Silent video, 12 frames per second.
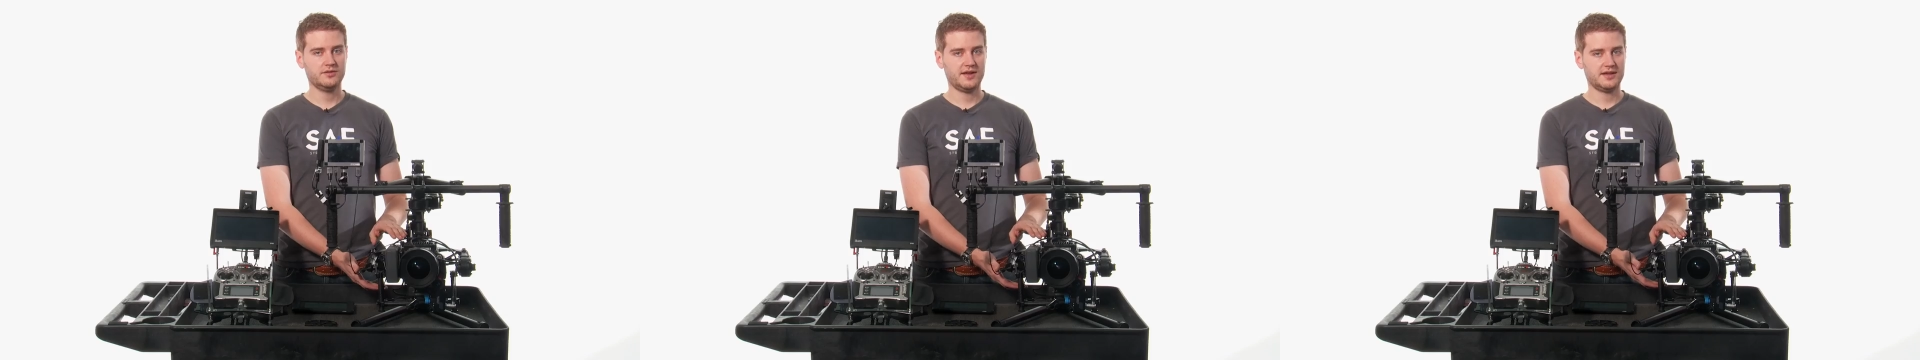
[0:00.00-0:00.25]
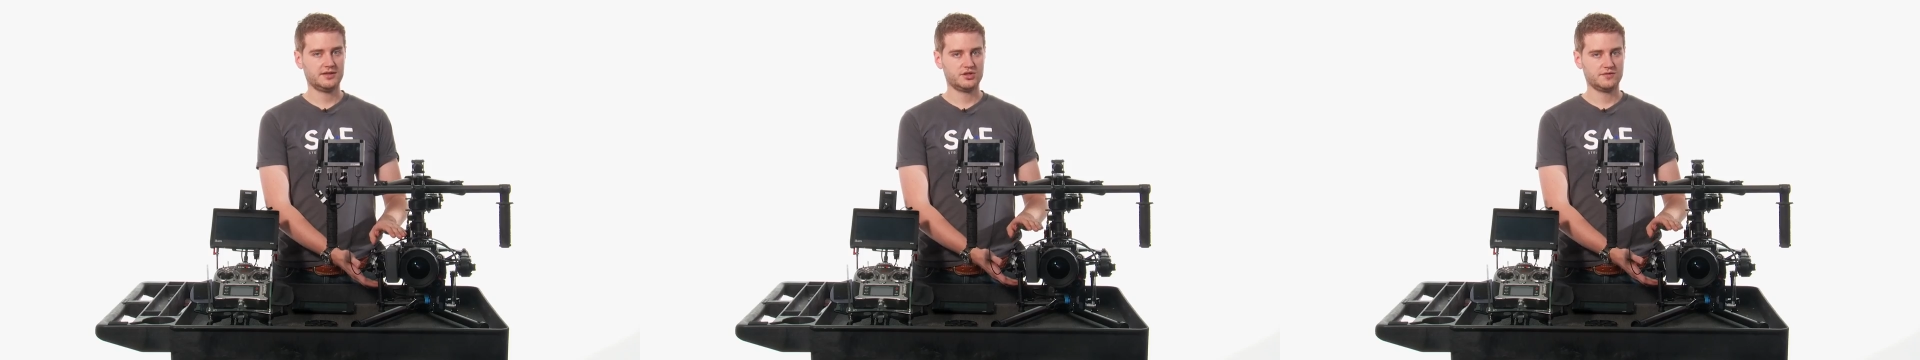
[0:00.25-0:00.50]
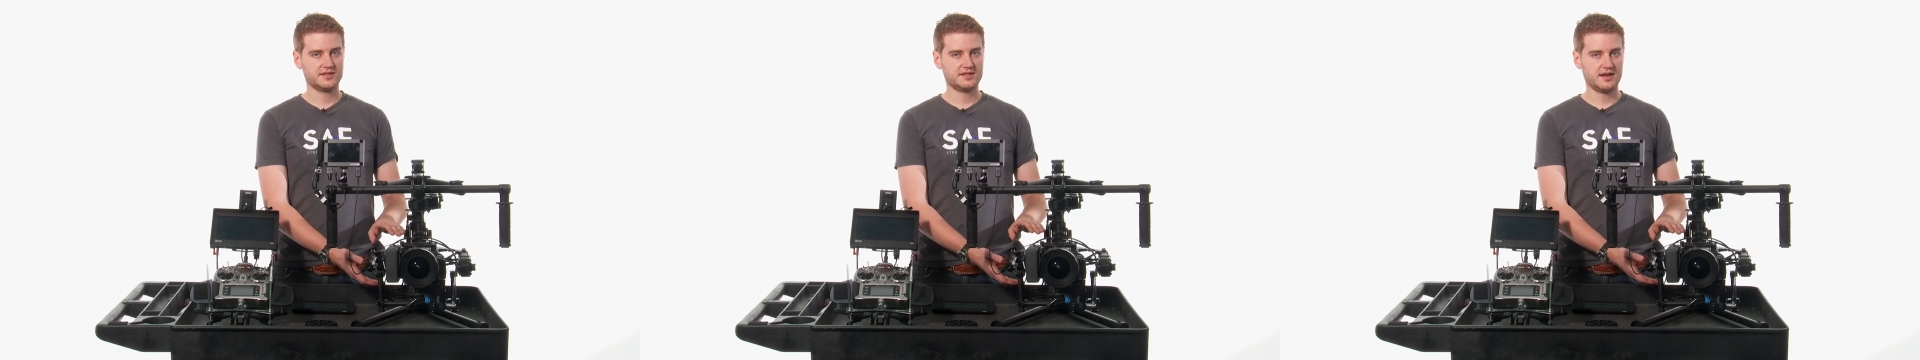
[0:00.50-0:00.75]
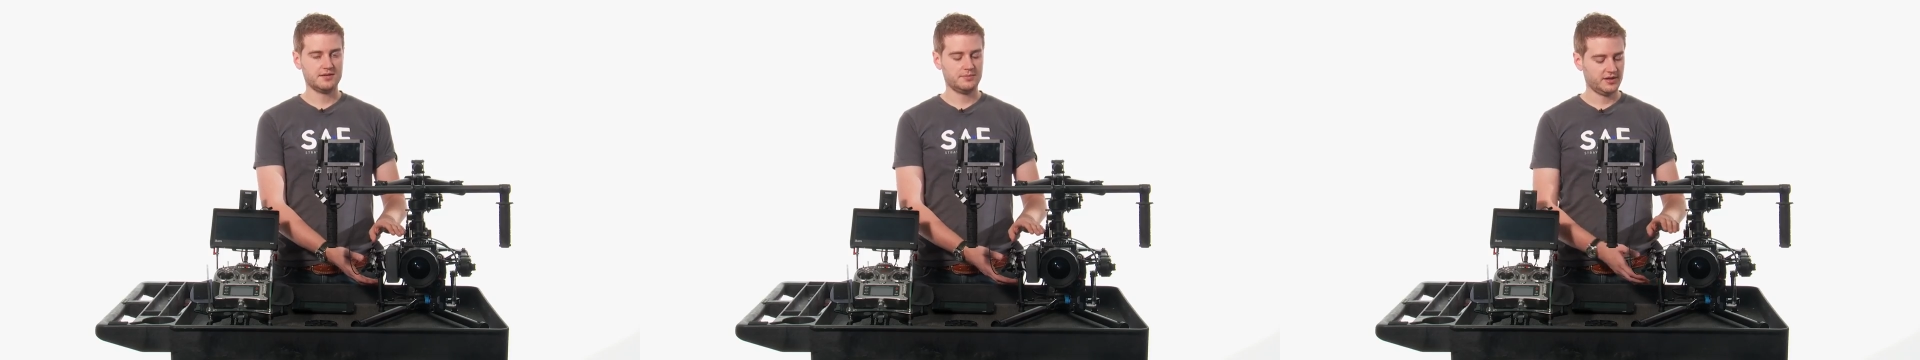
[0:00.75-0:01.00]
advantage of the
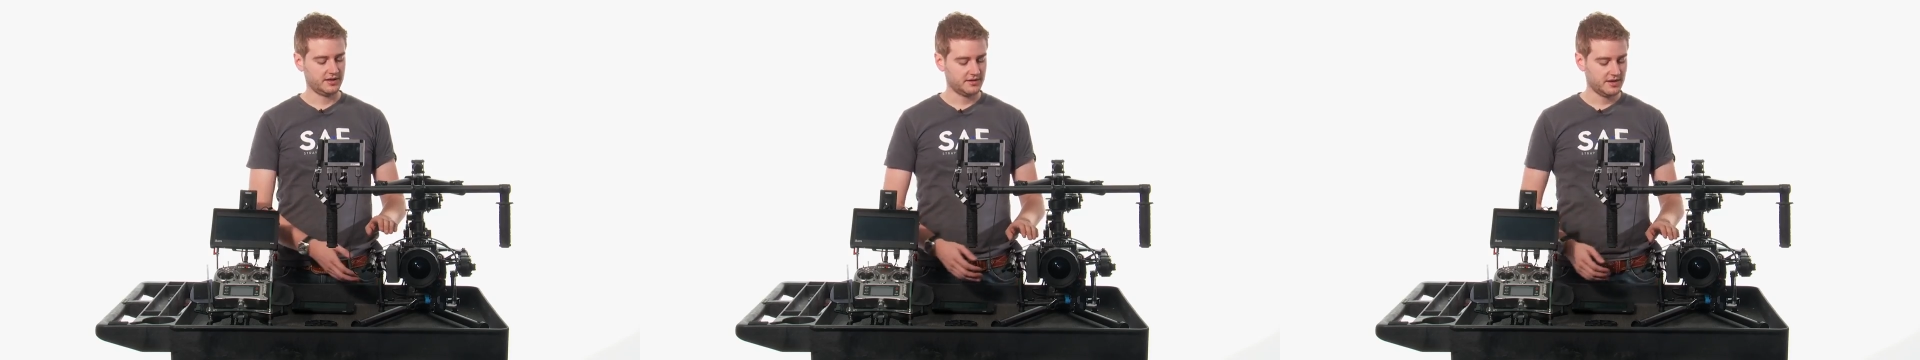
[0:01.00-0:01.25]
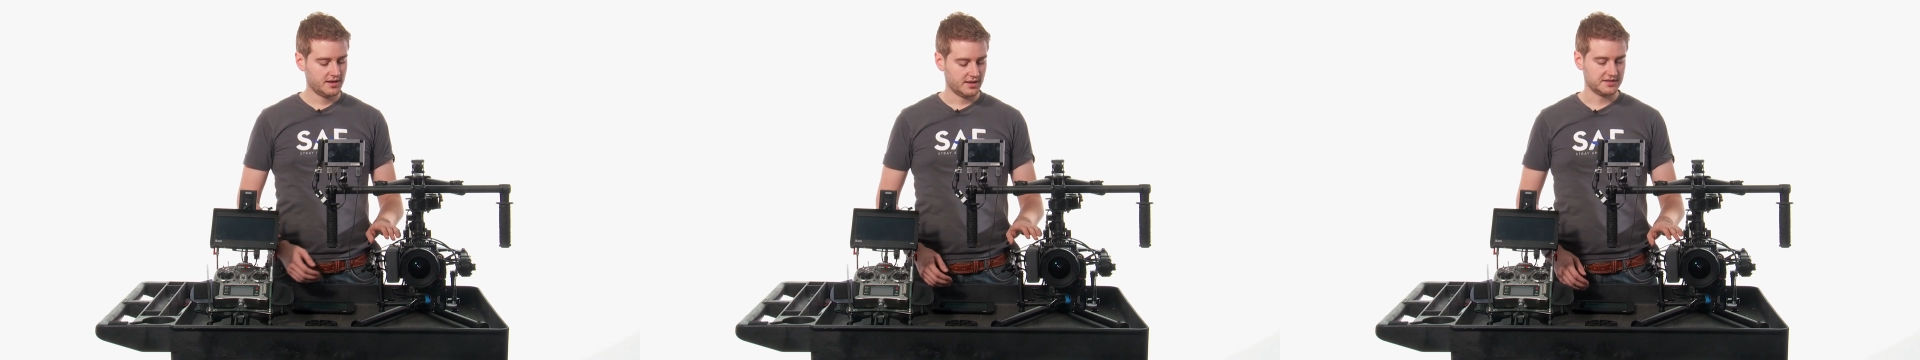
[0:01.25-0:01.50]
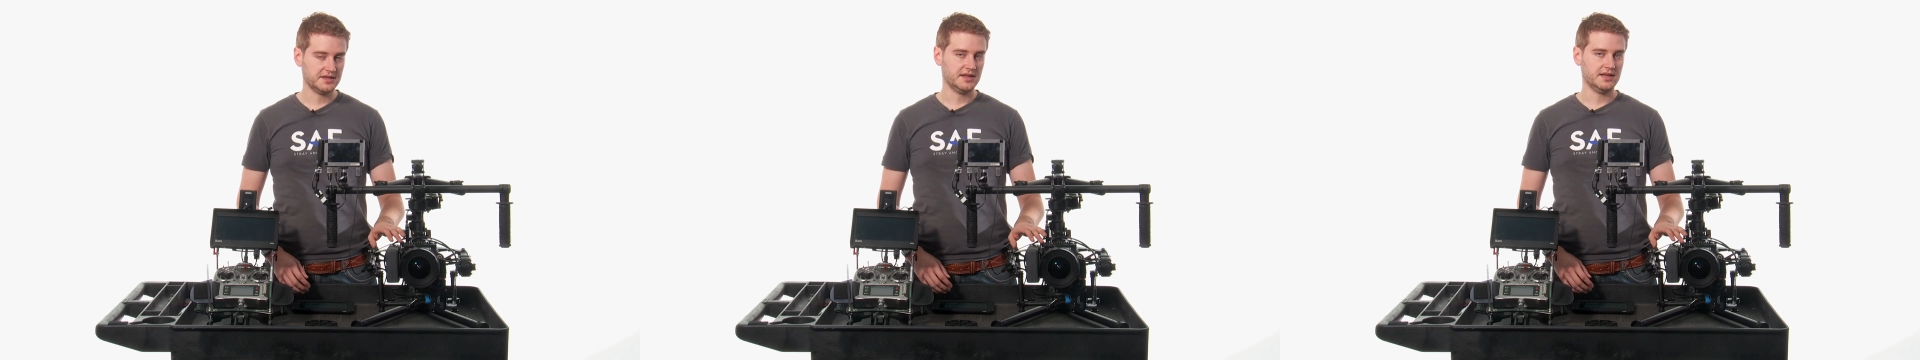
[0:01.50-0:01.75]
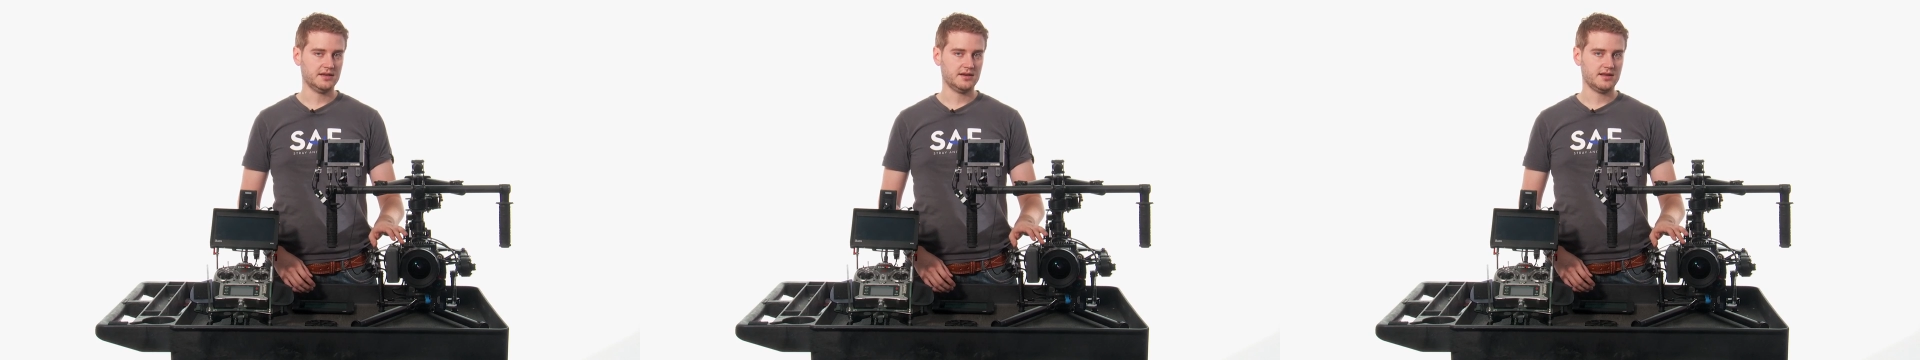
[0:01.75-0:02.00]
side plate is
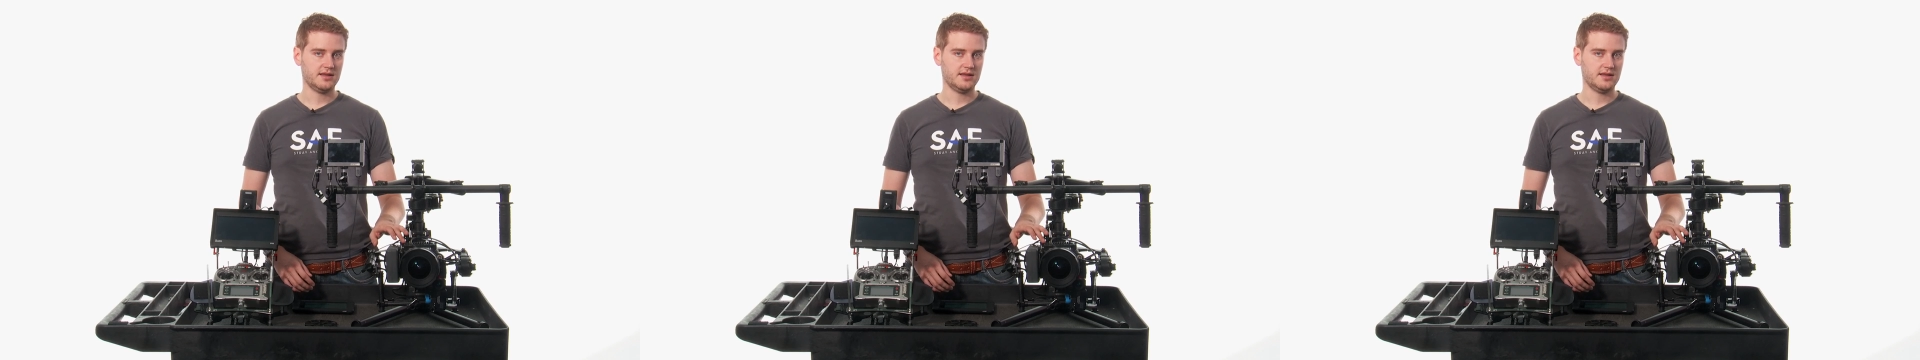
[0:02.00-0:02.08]
that